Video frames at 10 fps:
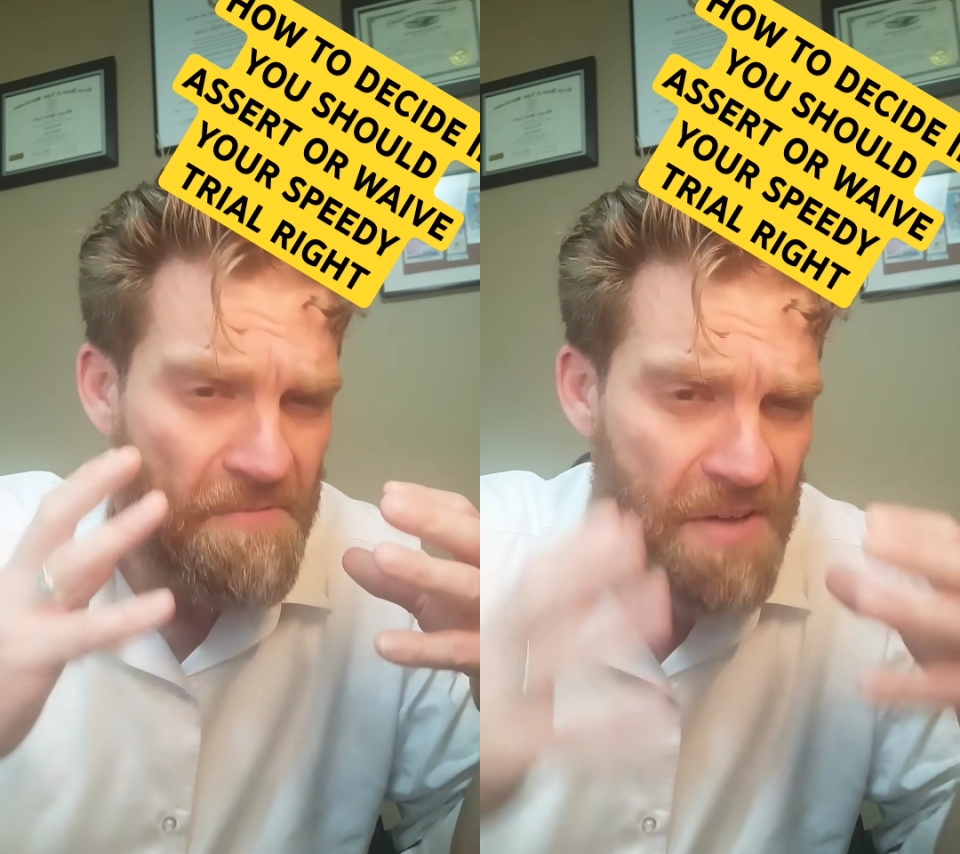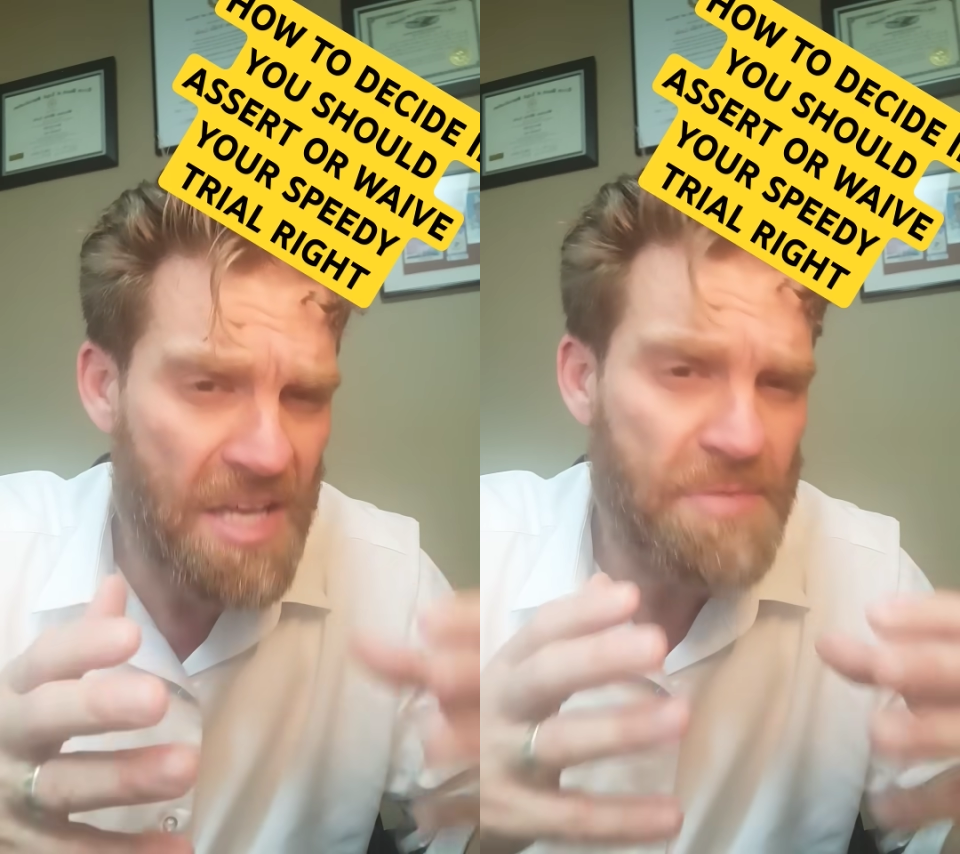
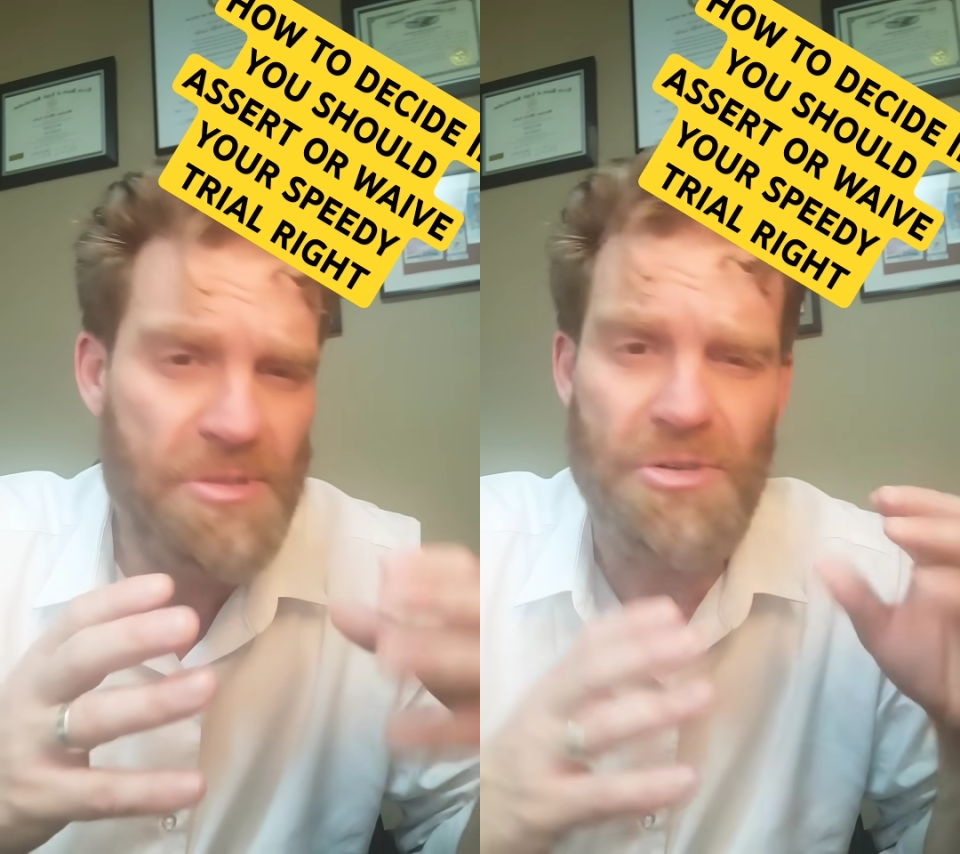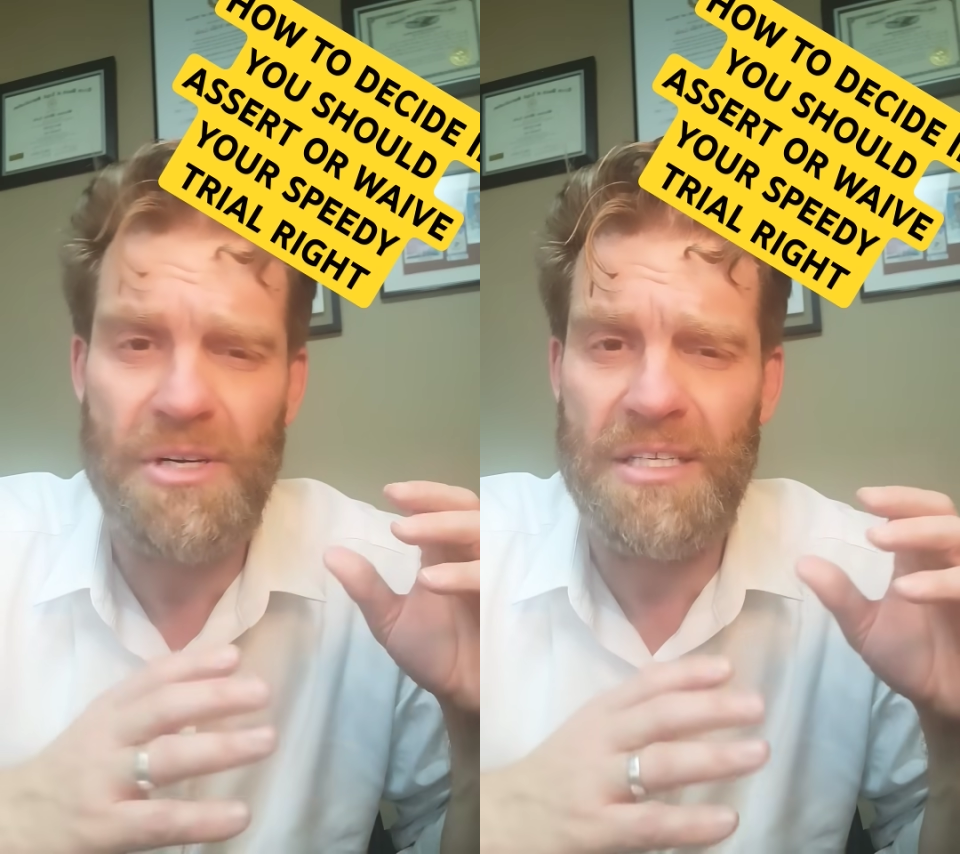vast
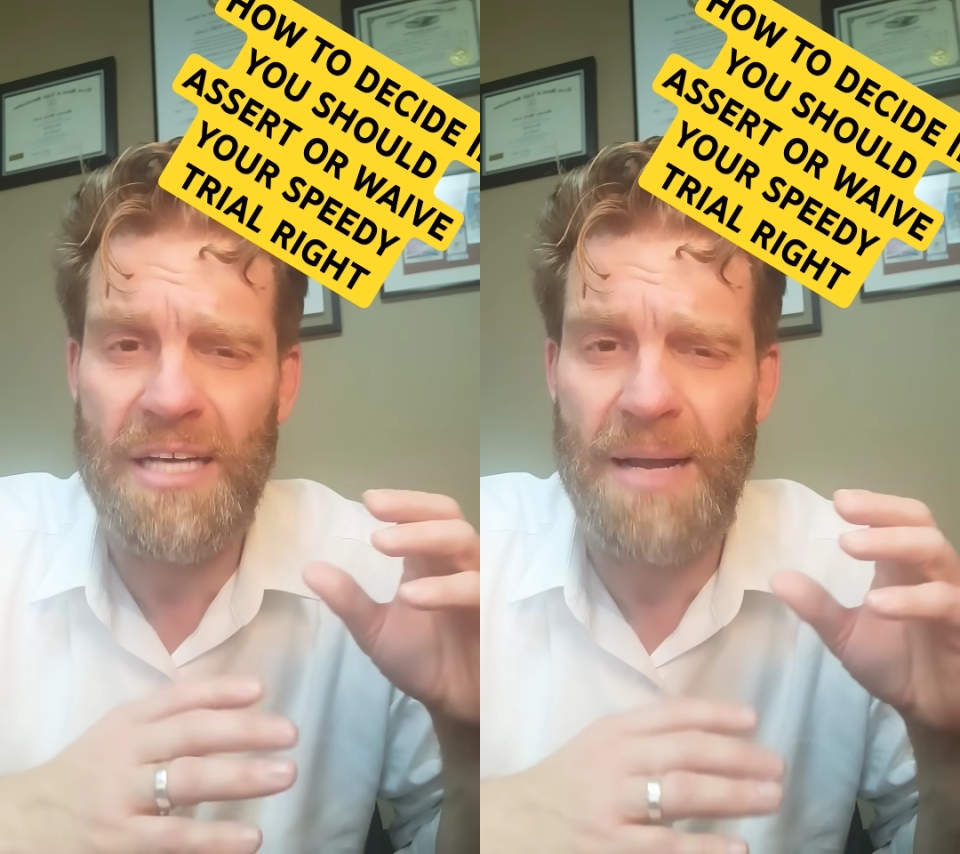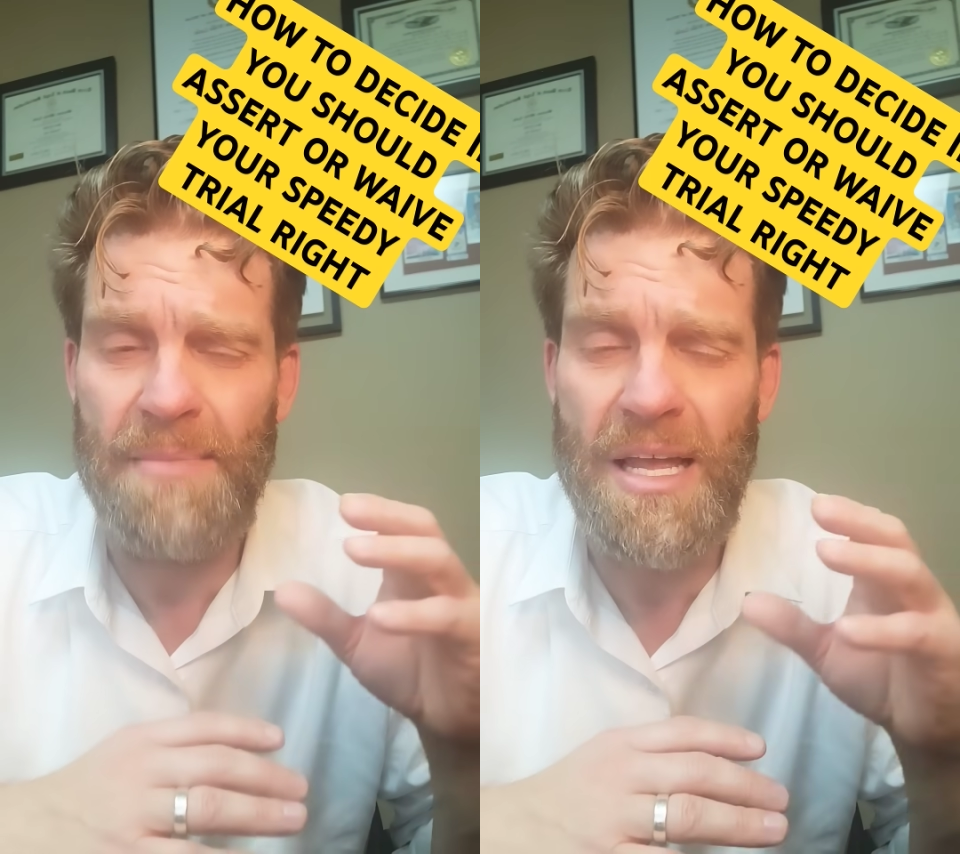majority of
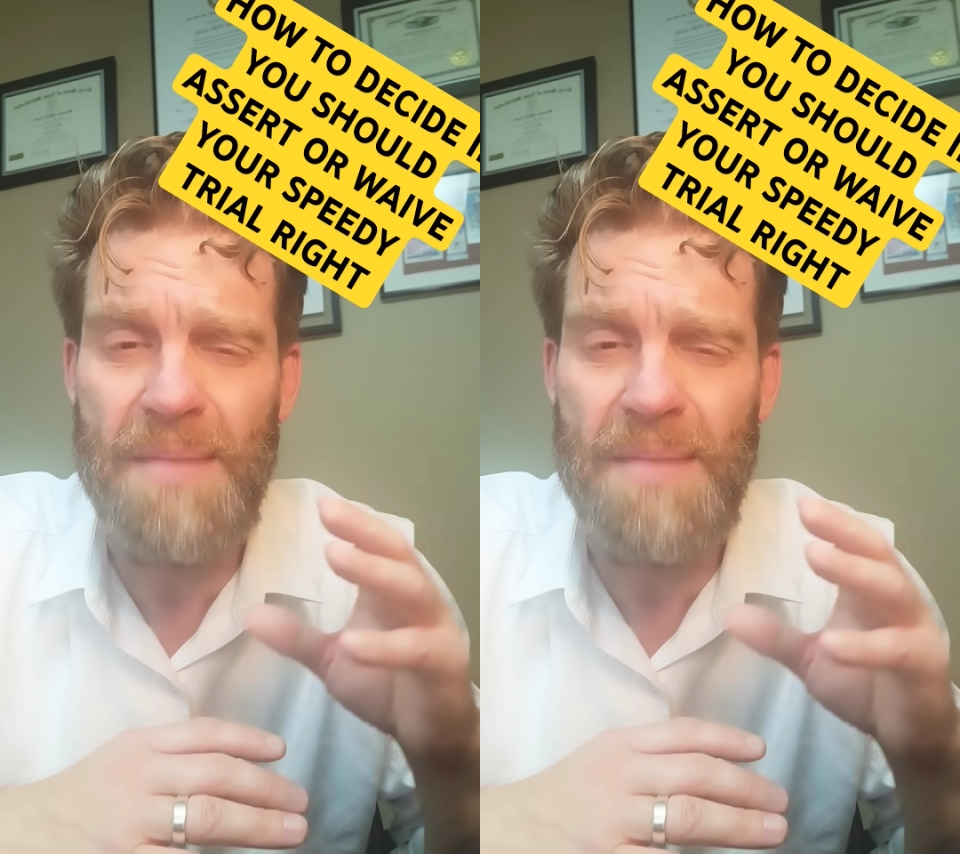the time,